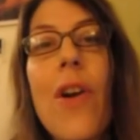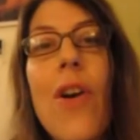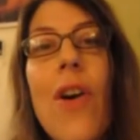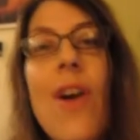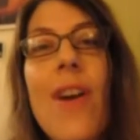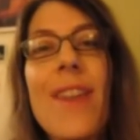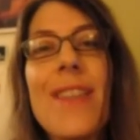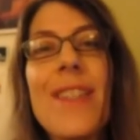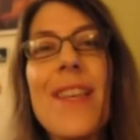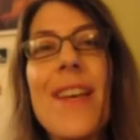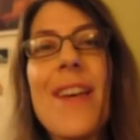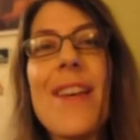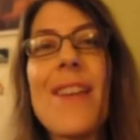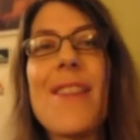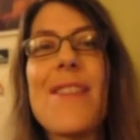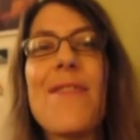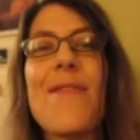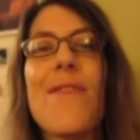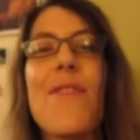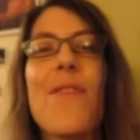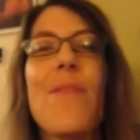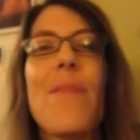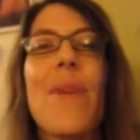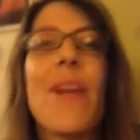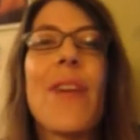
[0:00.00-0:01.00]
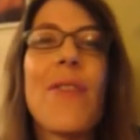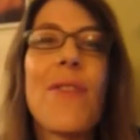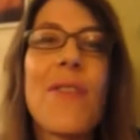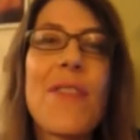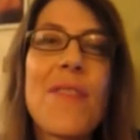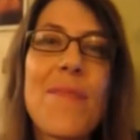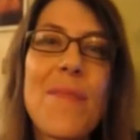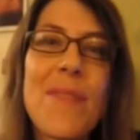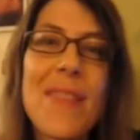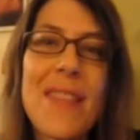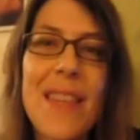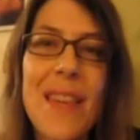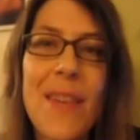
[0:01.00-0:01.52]
contest for my
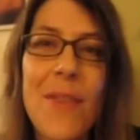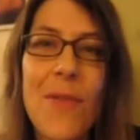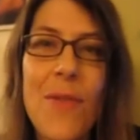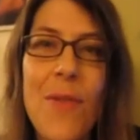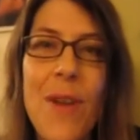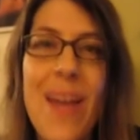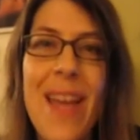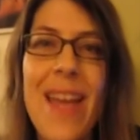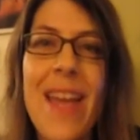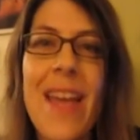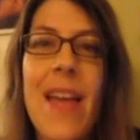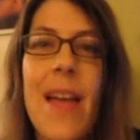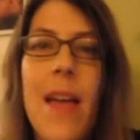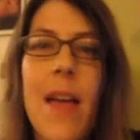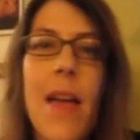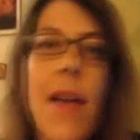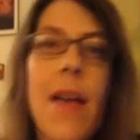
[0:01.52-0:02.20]
Christmas giveaway